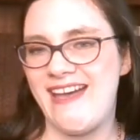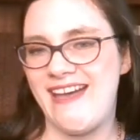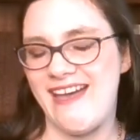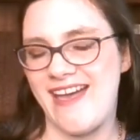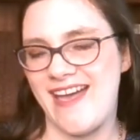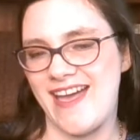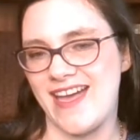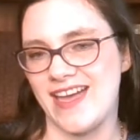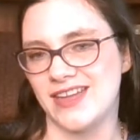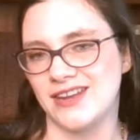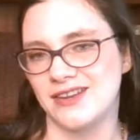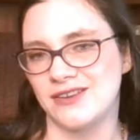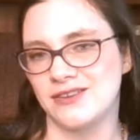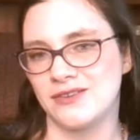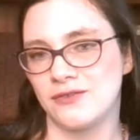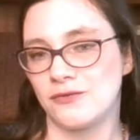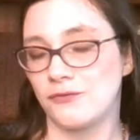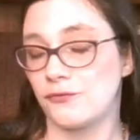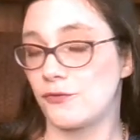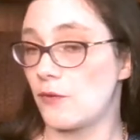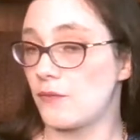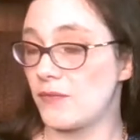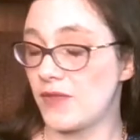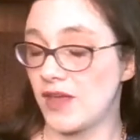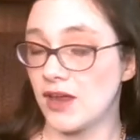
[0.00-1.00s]
And
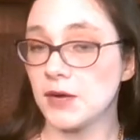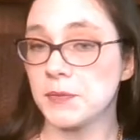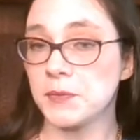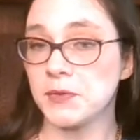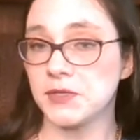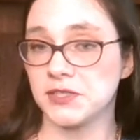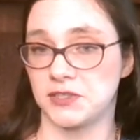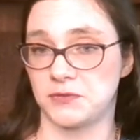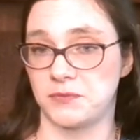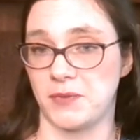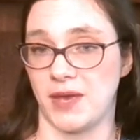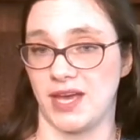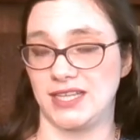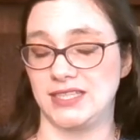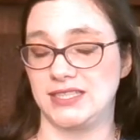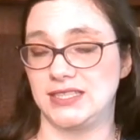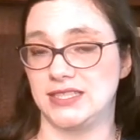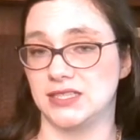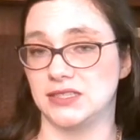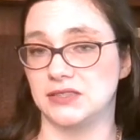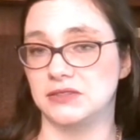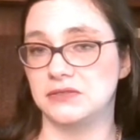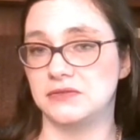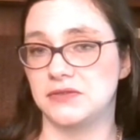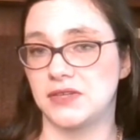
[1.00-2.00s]
from their
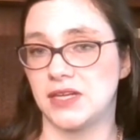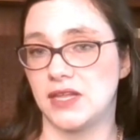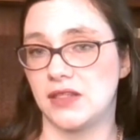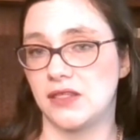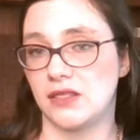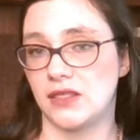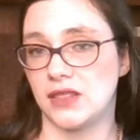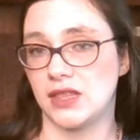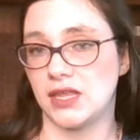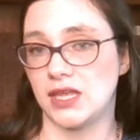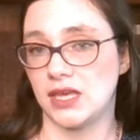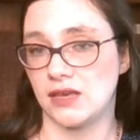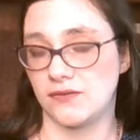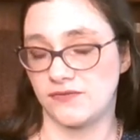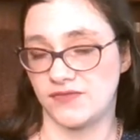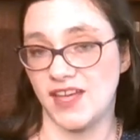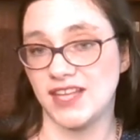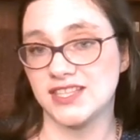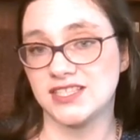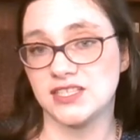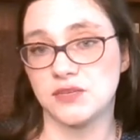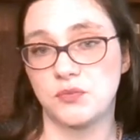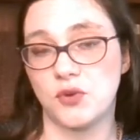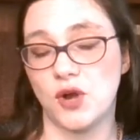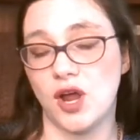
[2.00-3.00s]
perspective, if
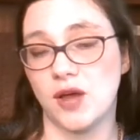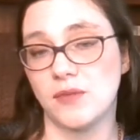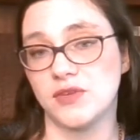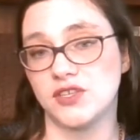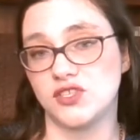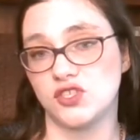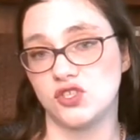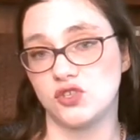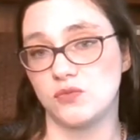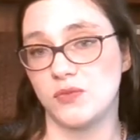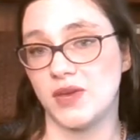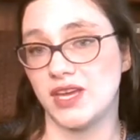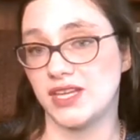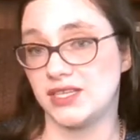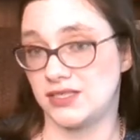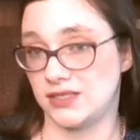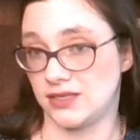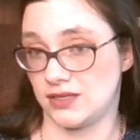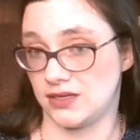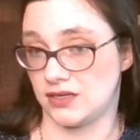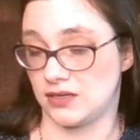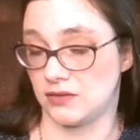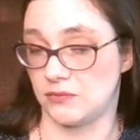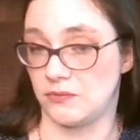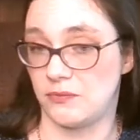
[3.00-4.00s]
that's a promise you made to
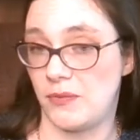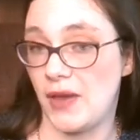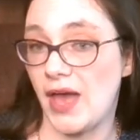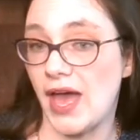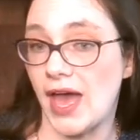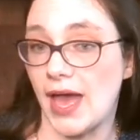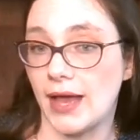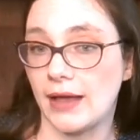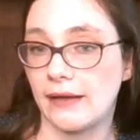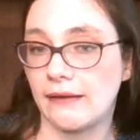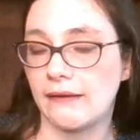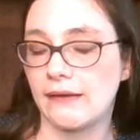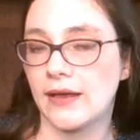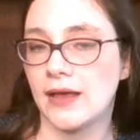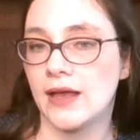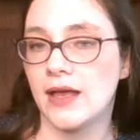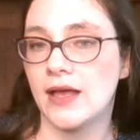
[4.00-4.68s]
Quebec,